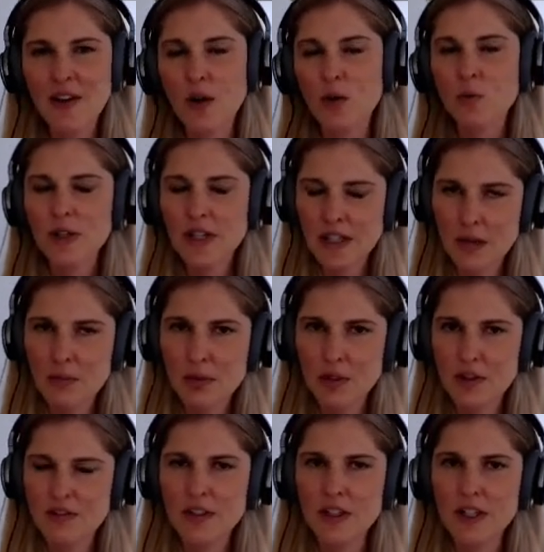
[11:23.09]
They're really
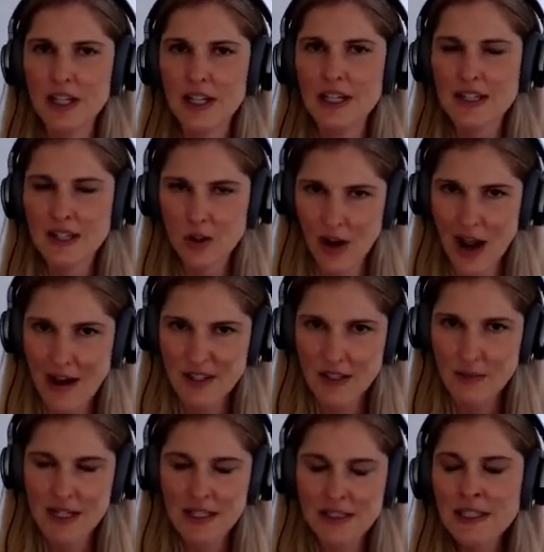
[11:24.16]
beautiful, and he's a
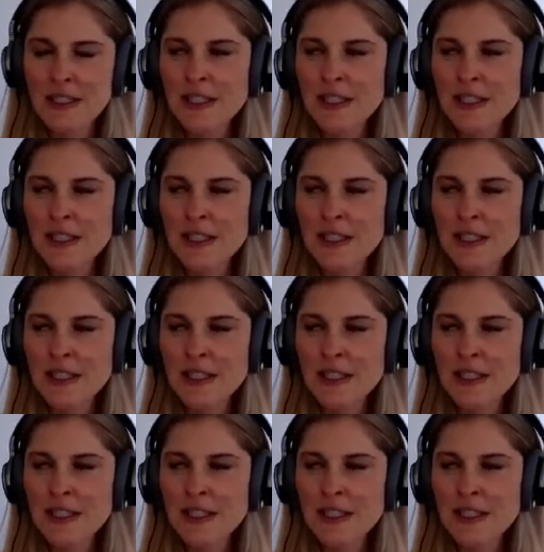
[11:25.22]
craftsman.